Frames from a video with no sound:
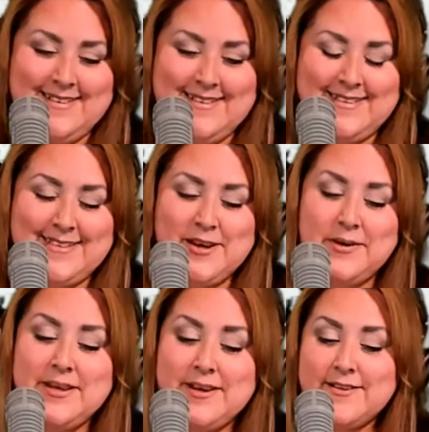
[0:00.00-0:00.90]
so
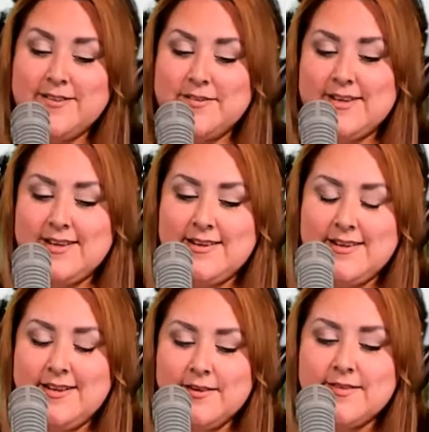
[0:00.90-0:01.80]
he also
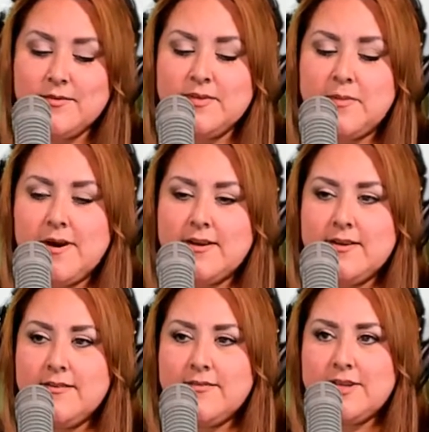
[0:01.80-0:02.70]
was part
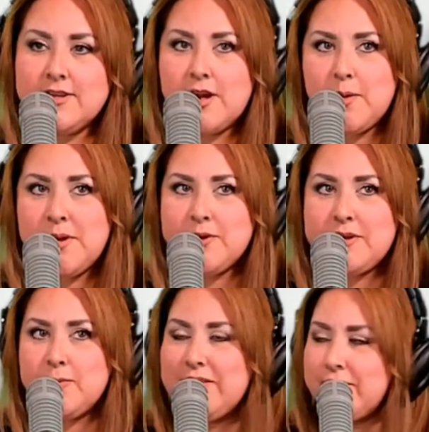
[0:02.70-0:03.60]
of the
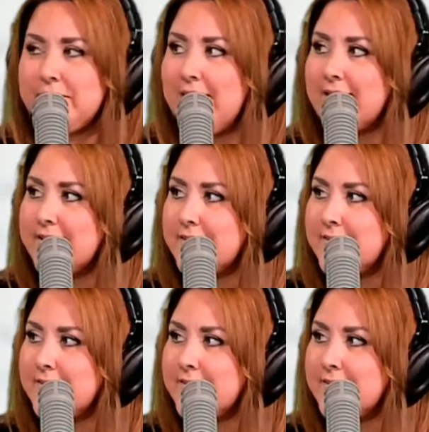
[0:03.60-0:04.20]
documentary We From Dallas.